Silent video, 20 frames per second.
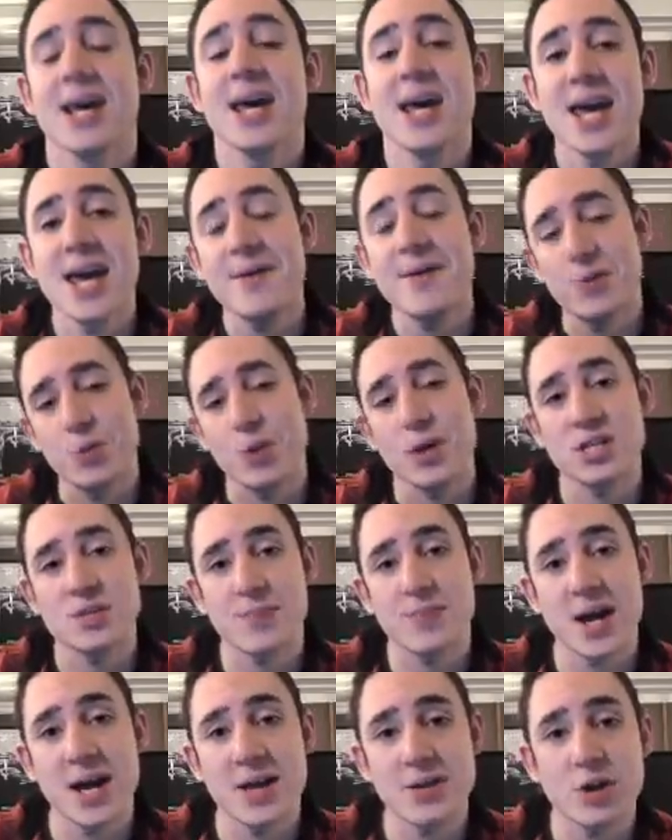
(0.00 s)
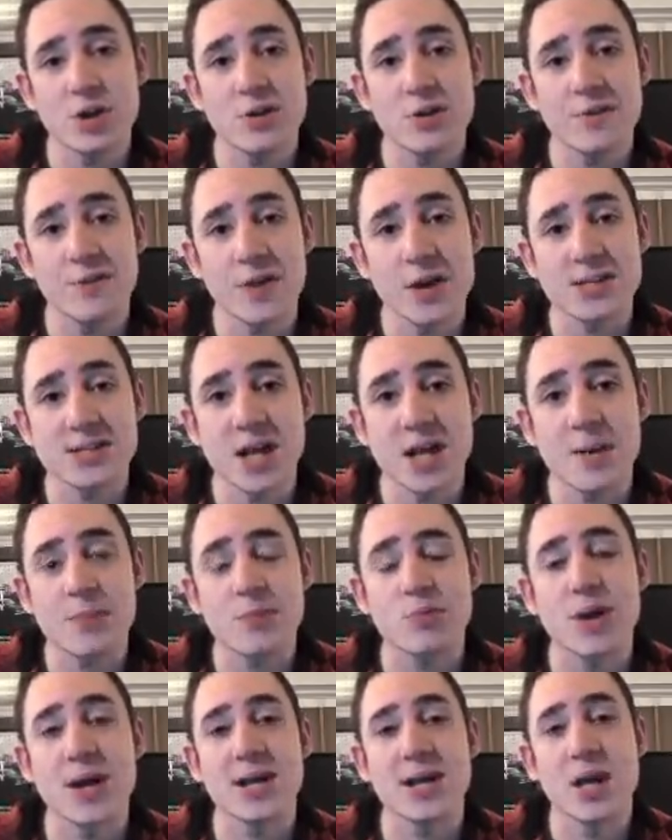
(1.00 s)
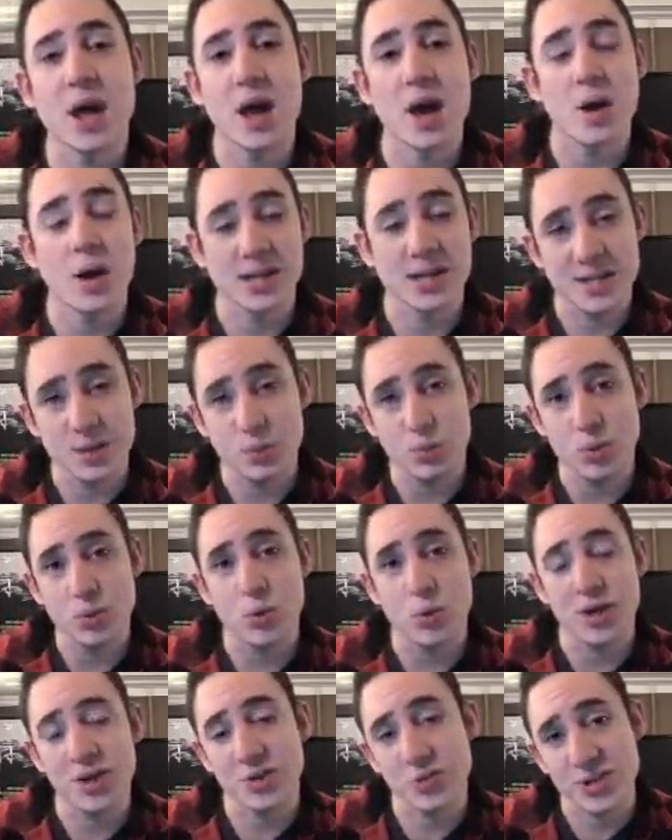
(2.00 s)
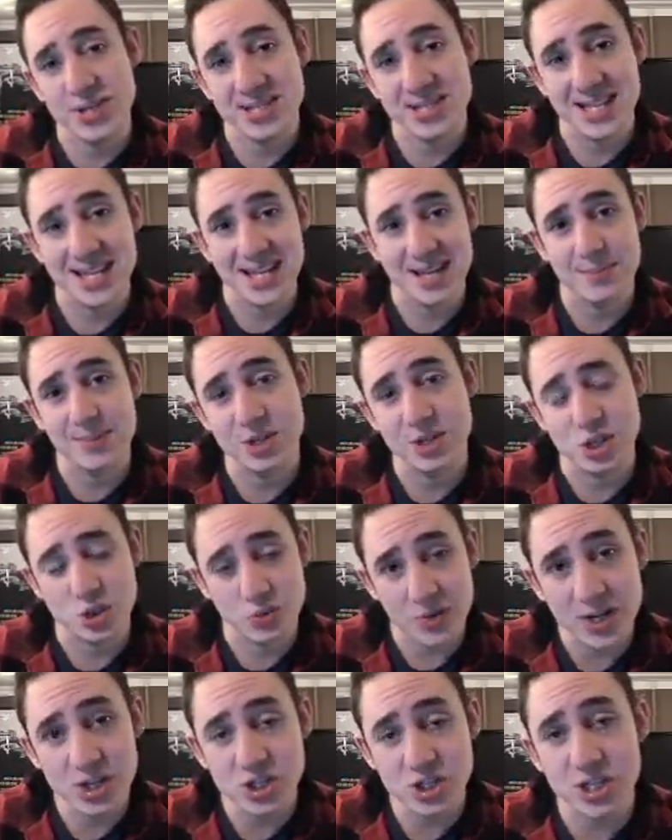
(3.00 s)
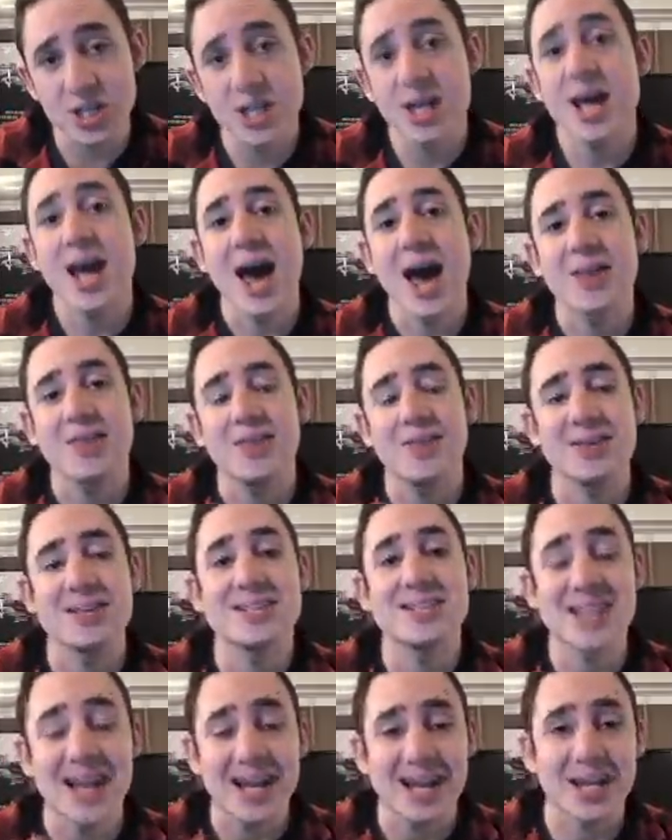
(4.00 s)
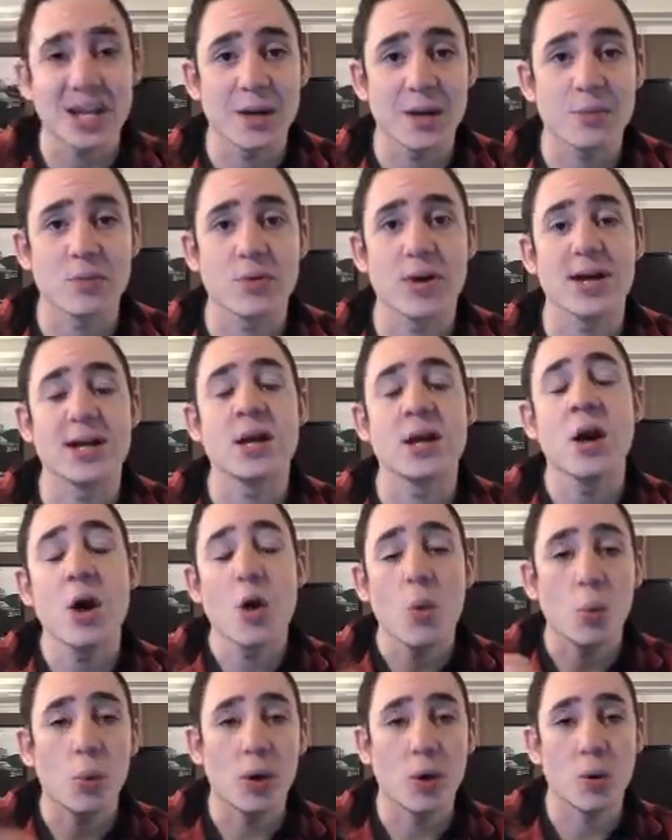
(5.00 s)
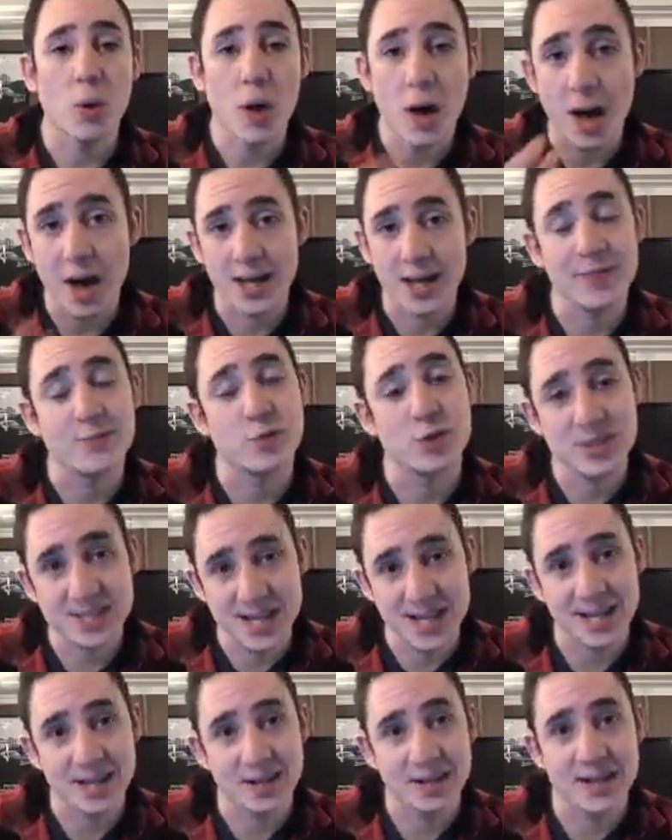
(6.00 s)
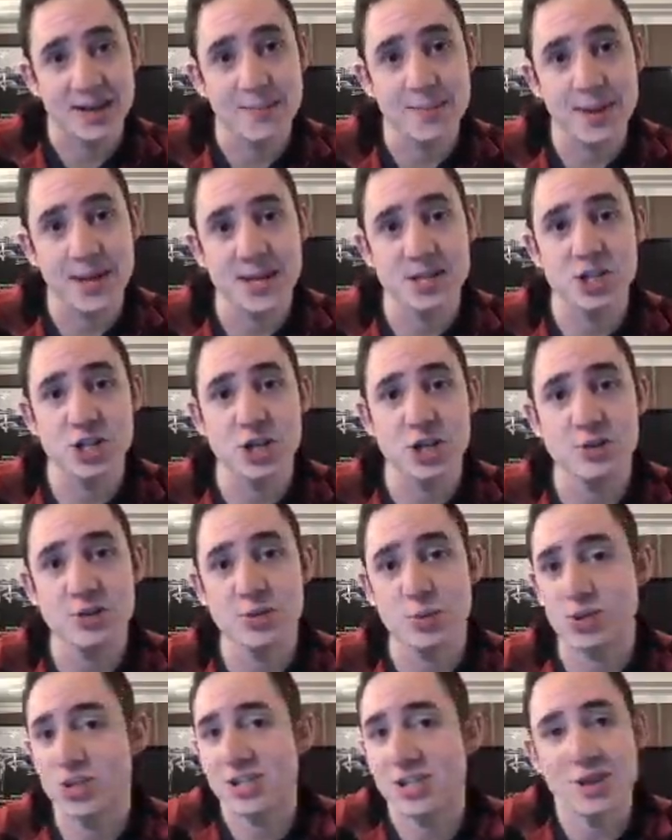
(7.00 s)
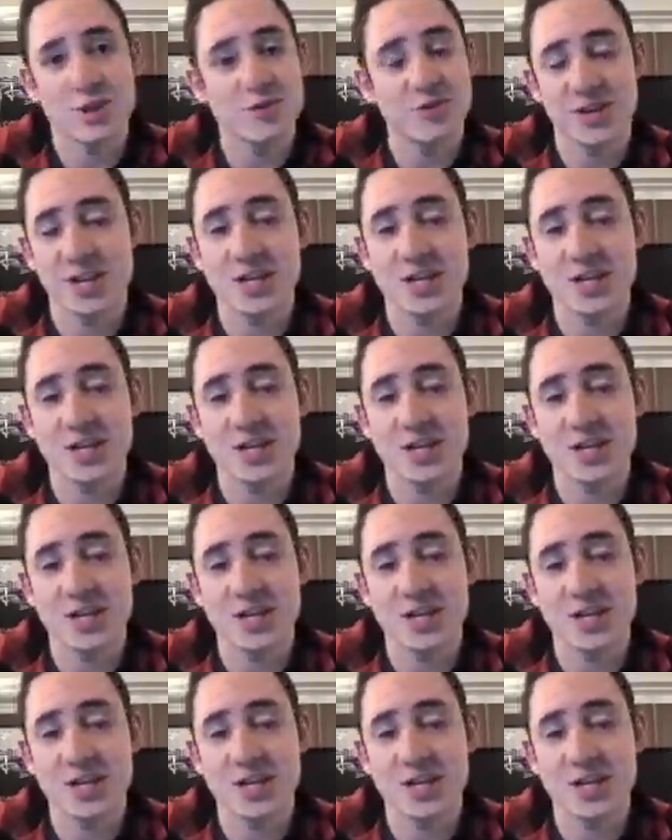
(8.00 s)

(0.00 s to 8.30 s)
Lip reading: If you were to buy it though, the first upgrade at tier 1 will increase the EMP duration, and then the second upgrade will give you a second EMP to use, which I don't think is